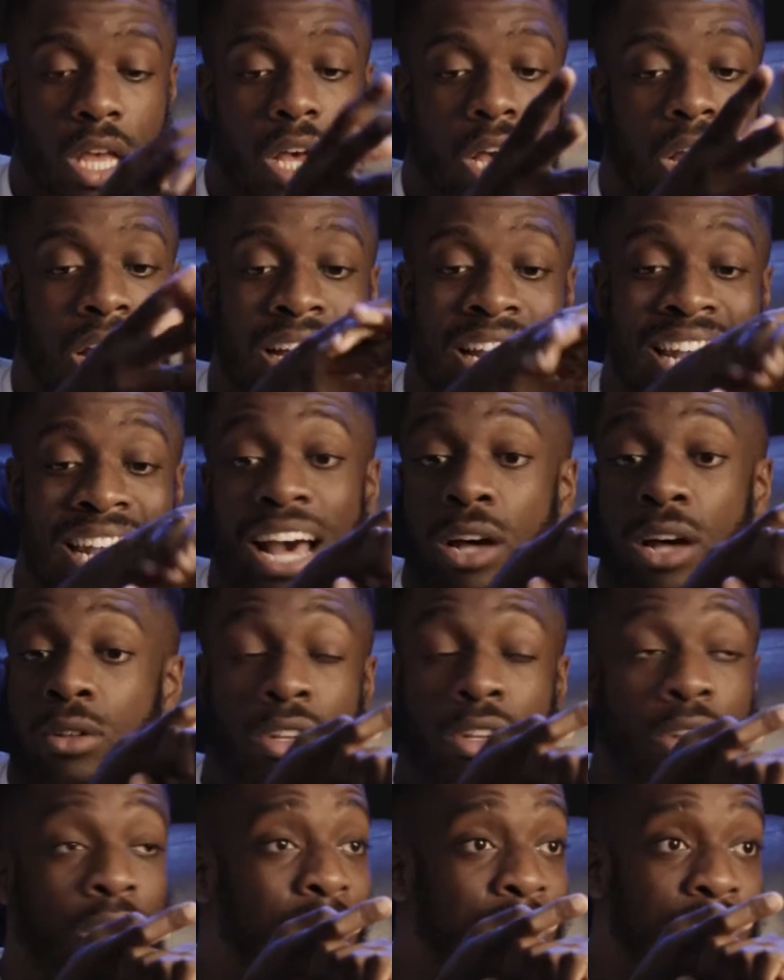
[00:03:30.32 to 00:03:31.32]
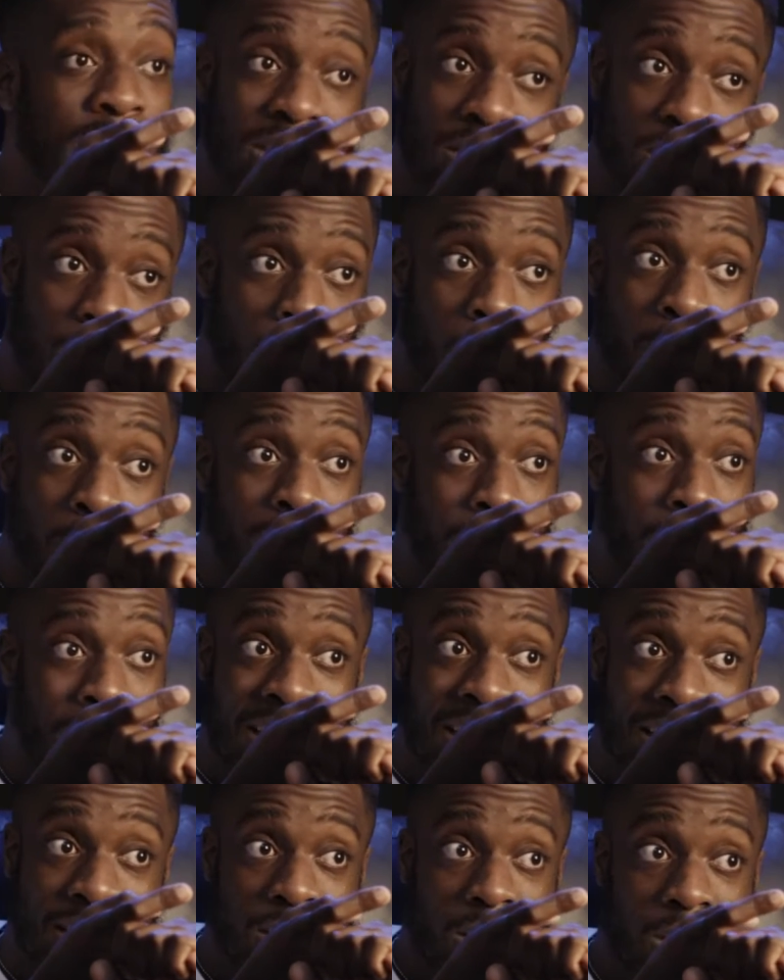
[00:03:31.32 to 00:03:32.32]
I allowed a lot of things to go over my
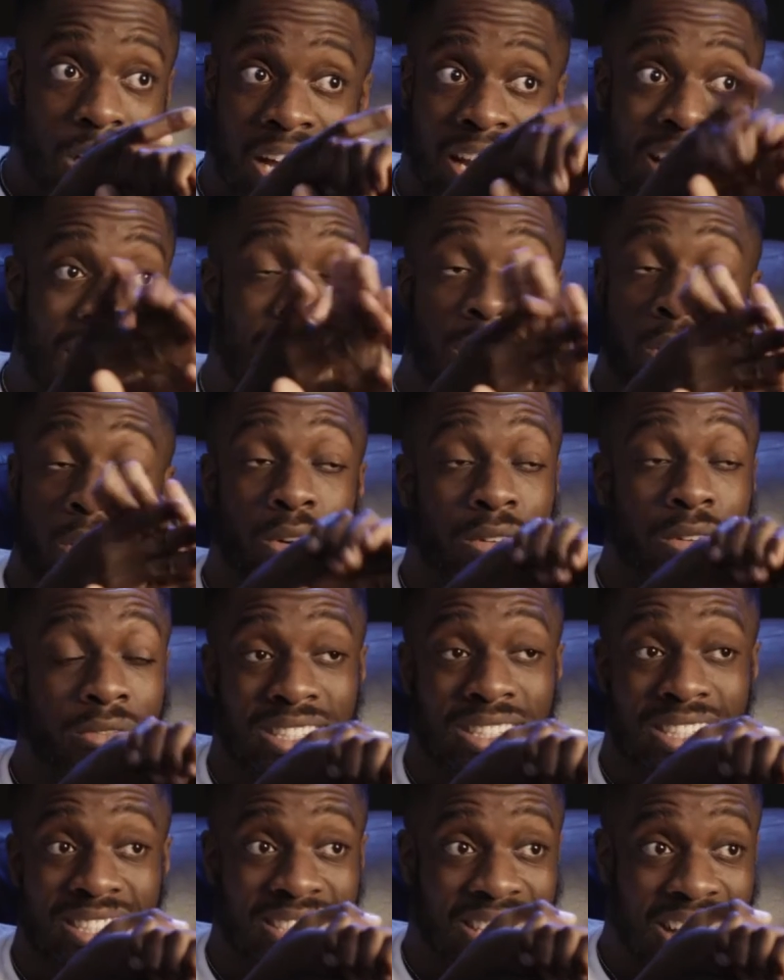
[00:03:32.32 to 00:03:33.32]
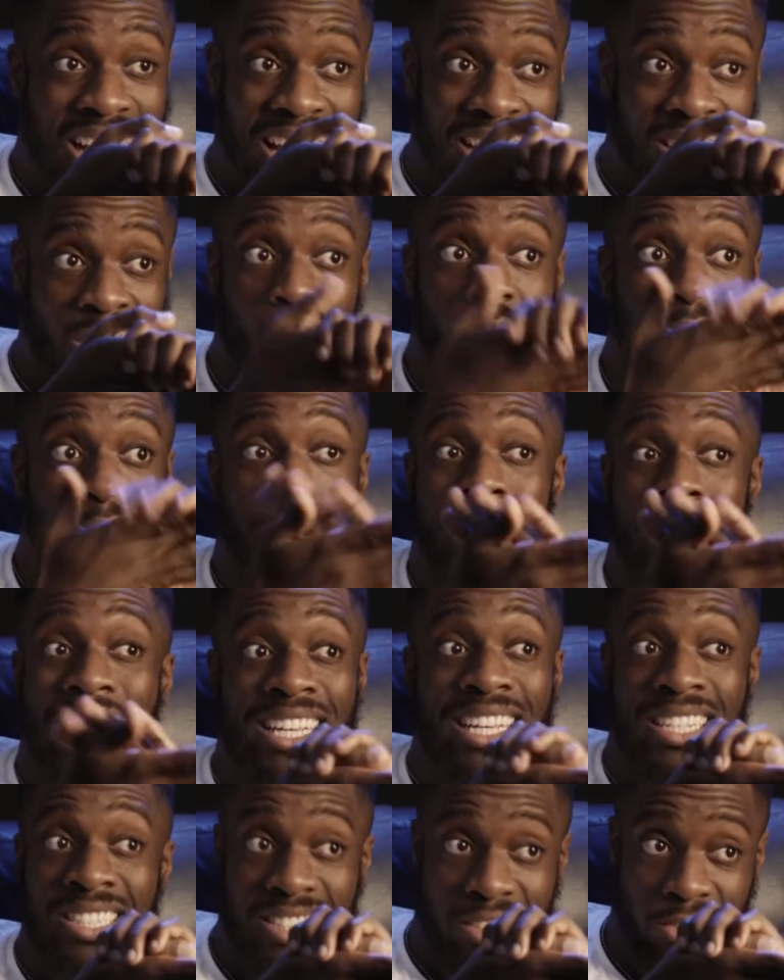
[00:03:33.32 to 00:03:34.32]
head. I allowed a lot of things to slide, a lot of
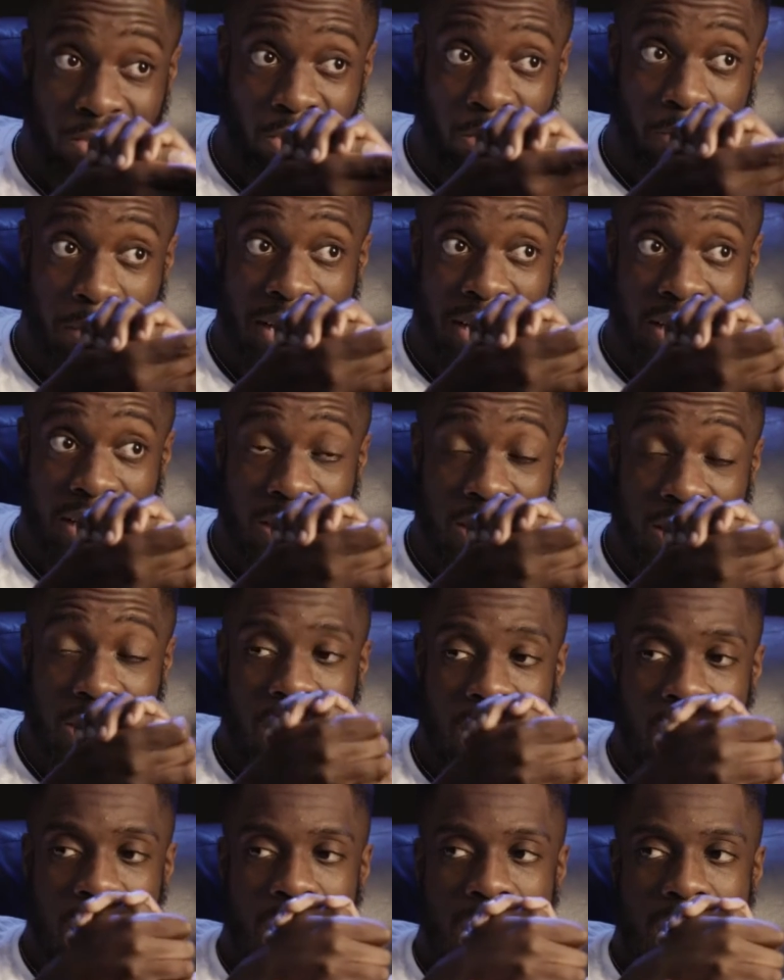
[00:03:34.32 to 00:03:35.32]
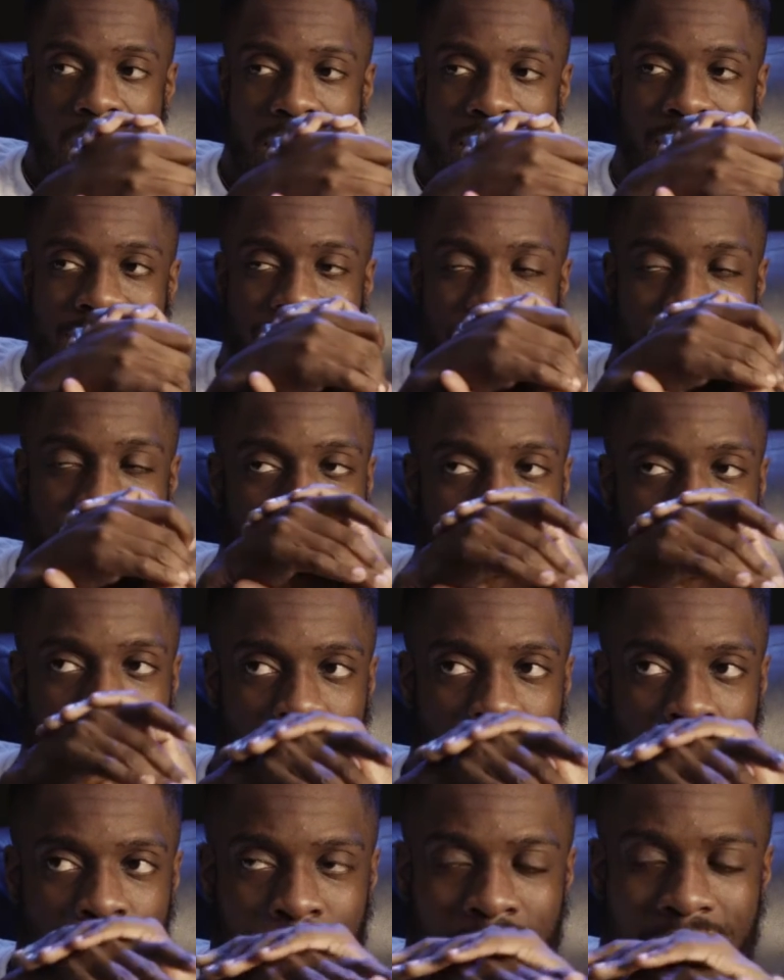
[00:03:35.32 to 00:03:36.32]
blatant disrespect until
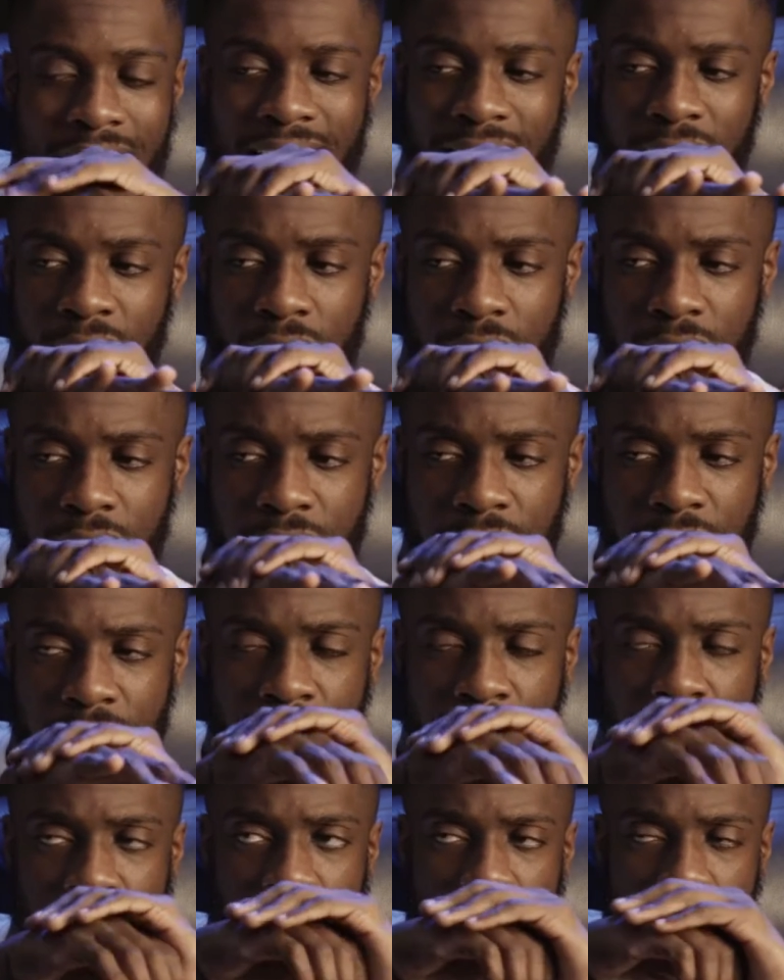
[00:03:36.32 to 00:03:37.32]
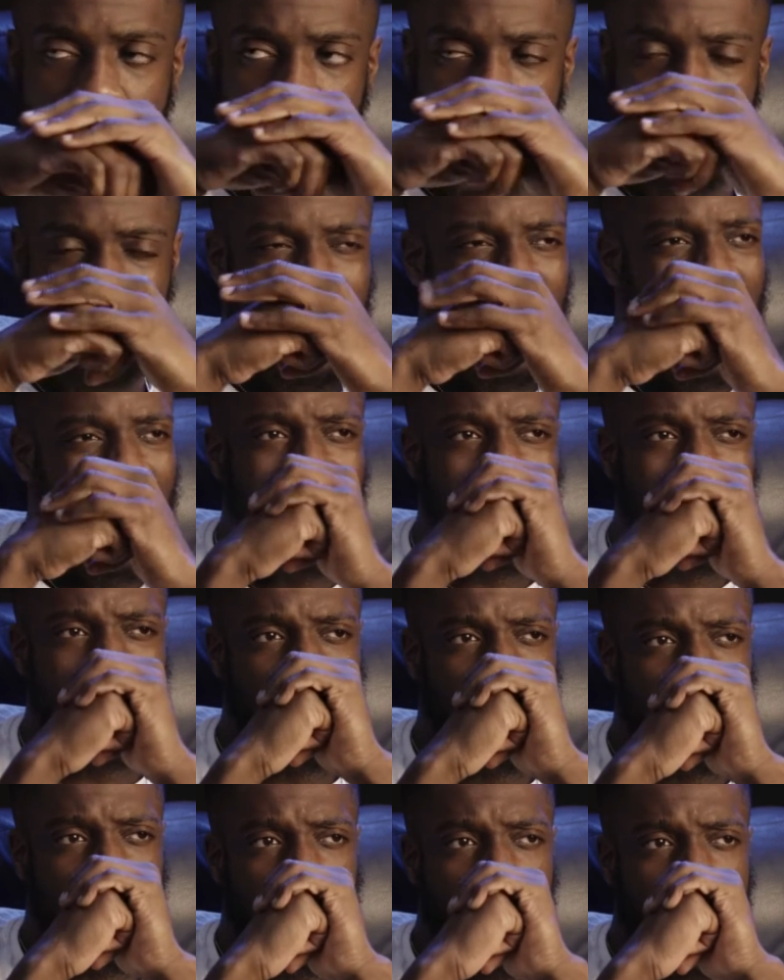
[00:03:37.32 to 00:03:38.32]
you kind of
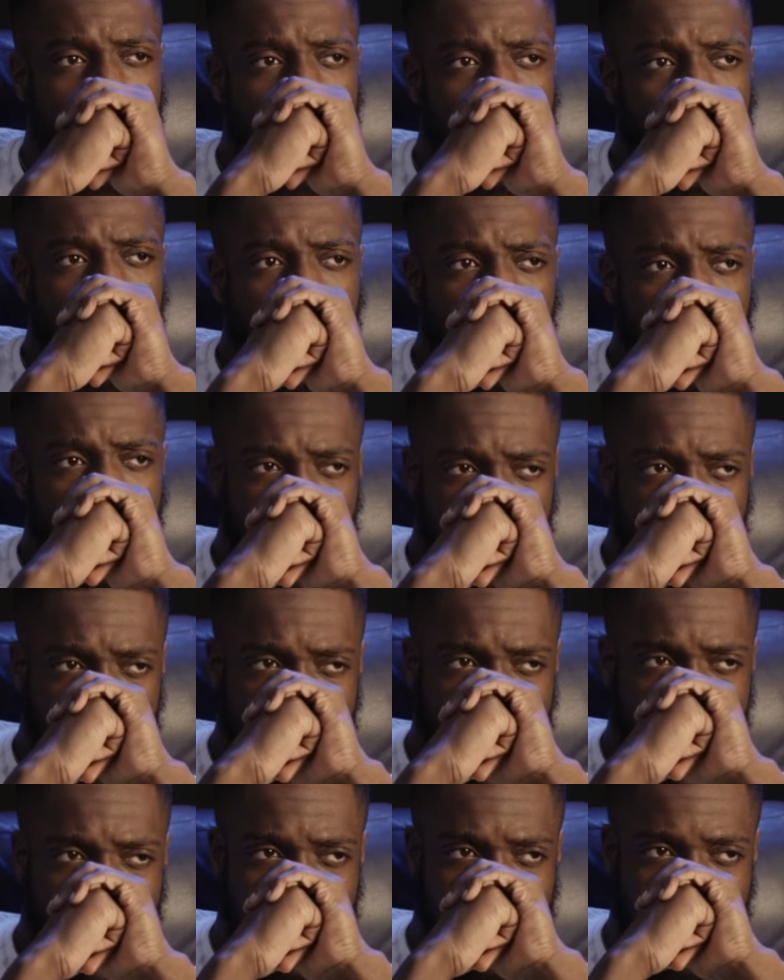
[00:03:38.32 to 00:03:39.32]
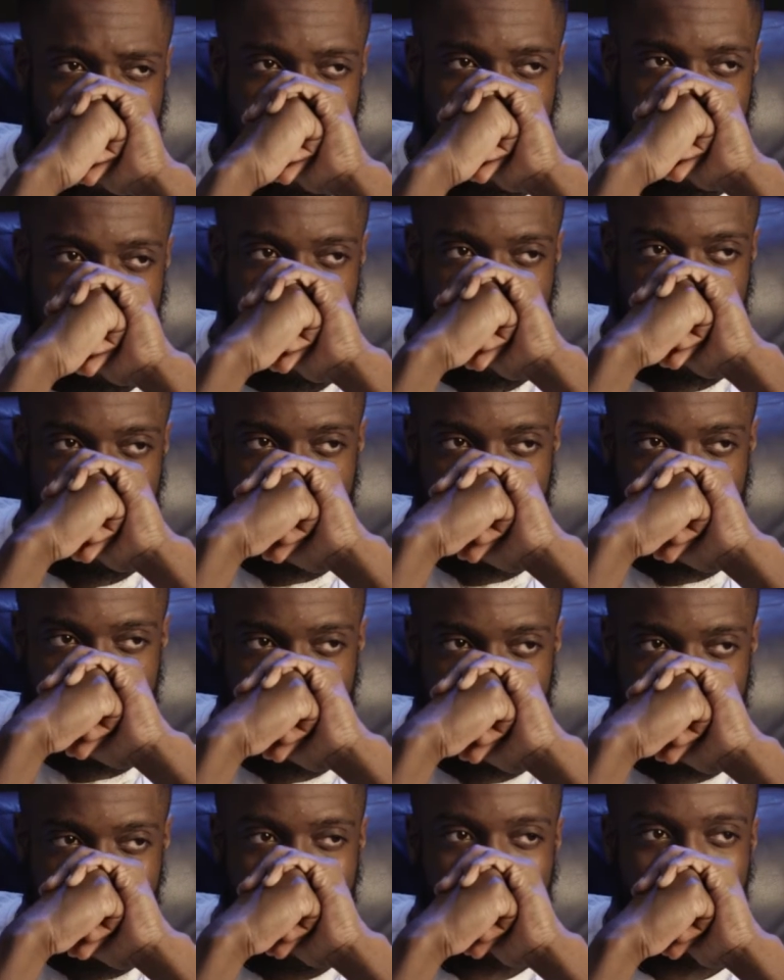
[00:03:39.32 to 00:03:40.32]
realize, hang on a second,
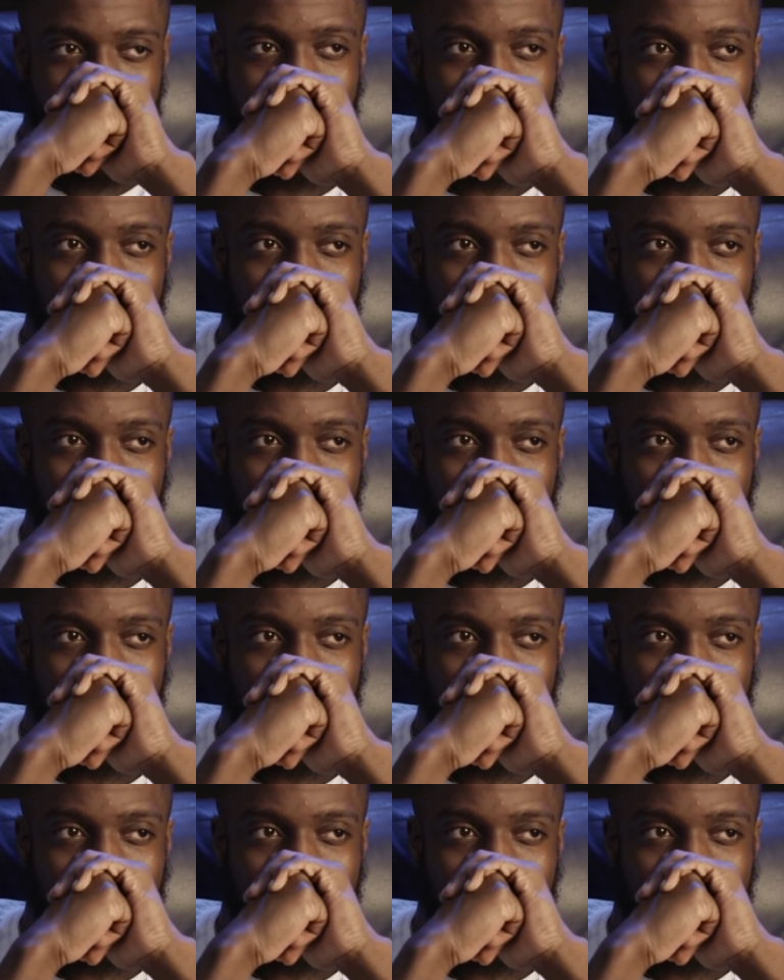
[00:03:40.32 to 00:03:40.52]
maybe I